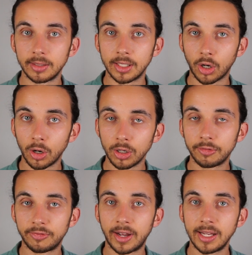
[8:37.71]
It's hard to
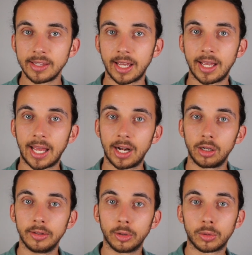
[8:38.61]
find that at a
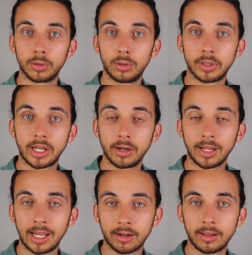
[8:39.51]
local hearing
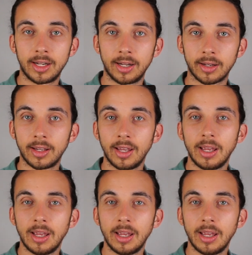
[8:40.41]
aid clinic.